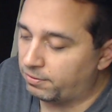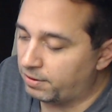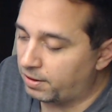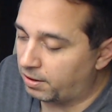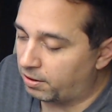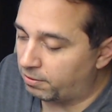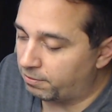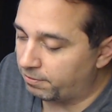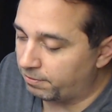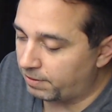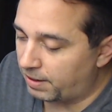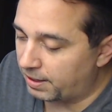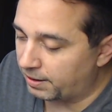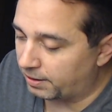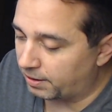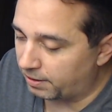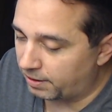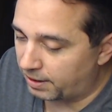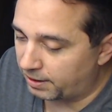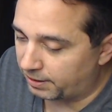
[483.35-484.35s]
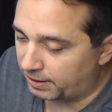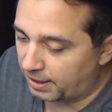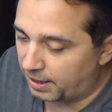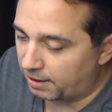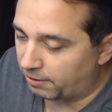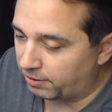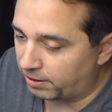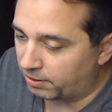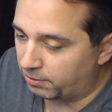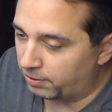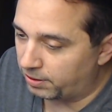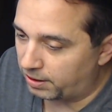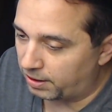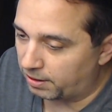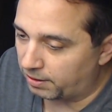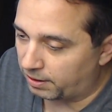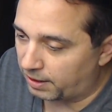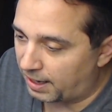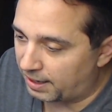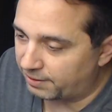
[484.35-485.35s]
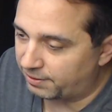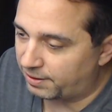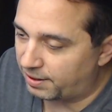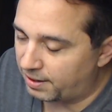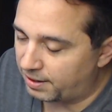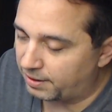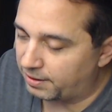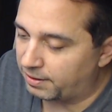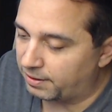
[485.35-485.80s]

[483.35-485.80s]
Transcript: you know hit the hit the area where you last hit